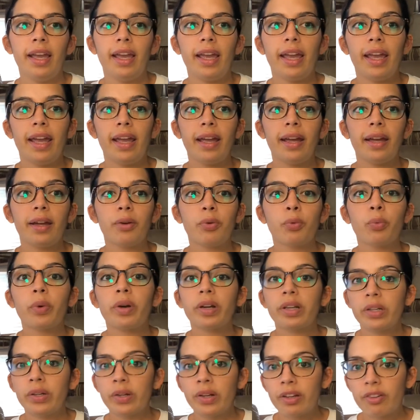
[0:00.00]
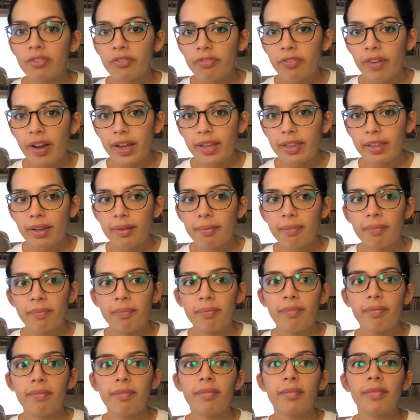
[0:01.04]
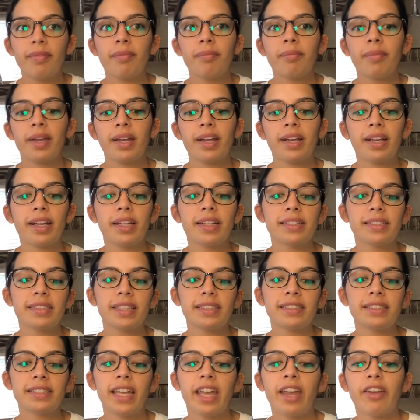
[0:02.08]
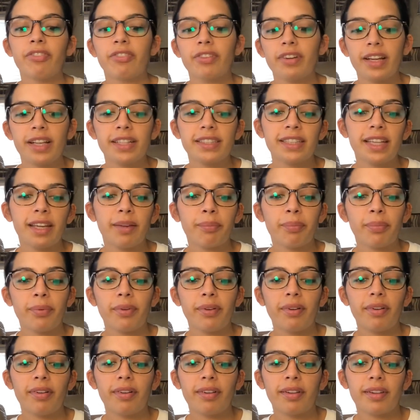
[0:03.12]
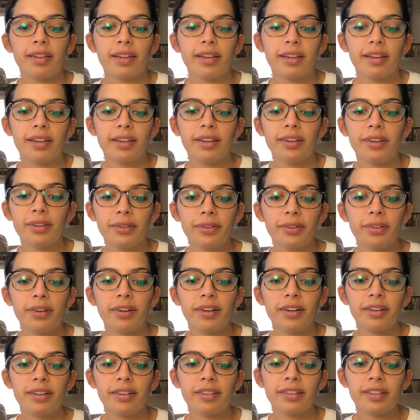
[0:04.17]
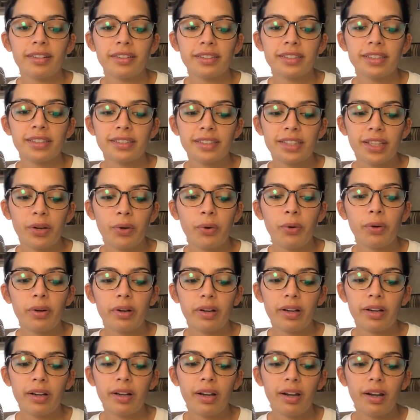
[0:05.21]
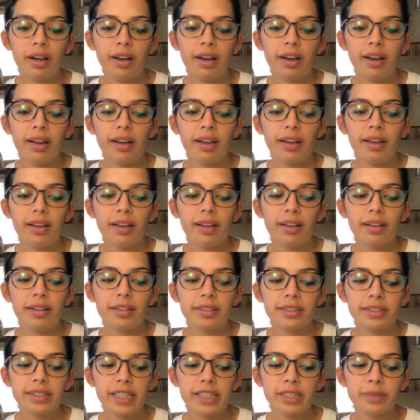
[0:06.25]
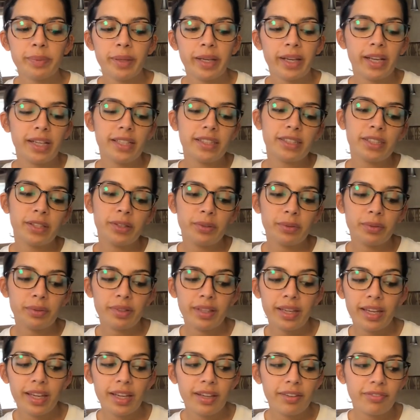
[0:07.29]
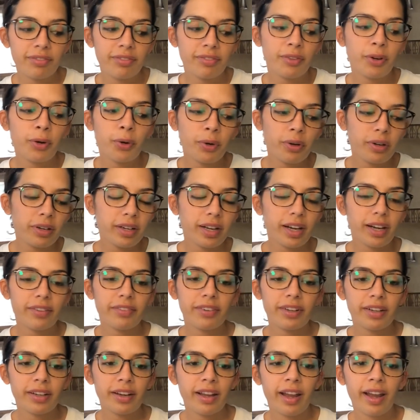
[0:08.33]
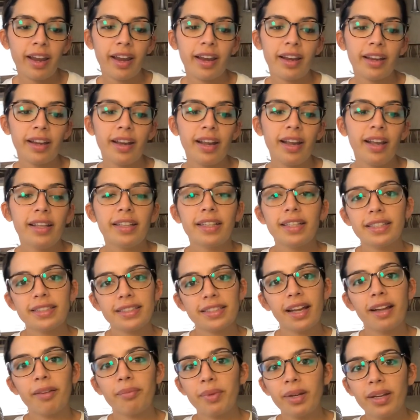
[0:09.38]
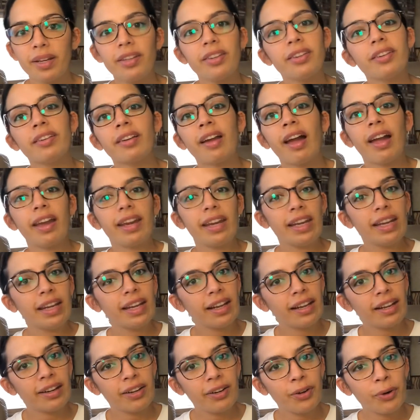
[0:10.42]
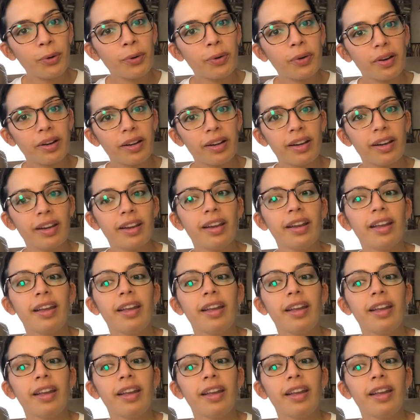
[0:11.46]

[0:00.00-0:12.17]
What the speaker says: and where you can find them. Because let's say, for example, you are allergic to corn. Just because you leave corn out of your diet does not mean you're not eating corn